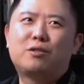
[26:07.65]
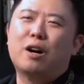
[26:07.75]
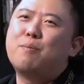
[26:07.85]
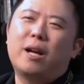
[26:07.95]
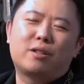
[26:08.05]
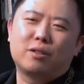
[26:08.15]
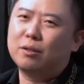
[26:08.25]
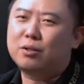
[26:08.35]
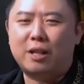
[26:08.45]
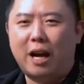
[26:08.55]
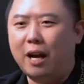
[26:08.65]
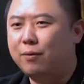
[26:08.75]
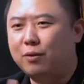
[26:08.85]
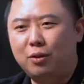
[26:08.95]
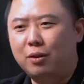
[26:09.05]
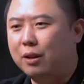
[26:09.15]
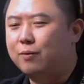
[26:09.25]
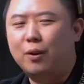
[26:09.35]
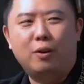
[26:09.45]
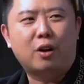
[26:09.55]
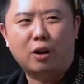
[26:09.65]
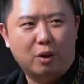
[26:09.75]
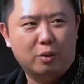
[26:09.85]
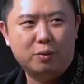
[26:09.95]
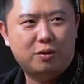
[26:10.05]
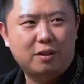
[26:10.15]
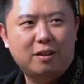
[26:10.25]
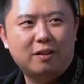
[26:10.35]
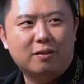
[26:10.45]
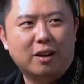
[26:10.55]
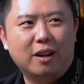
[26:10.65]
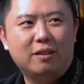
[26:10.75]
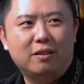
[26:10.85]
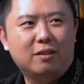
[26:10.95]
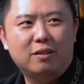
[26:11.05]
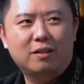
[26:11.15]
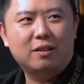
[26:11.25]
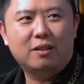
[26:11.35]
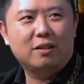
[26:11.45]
so I bet so the staff, you, it's very close, right? It's, it's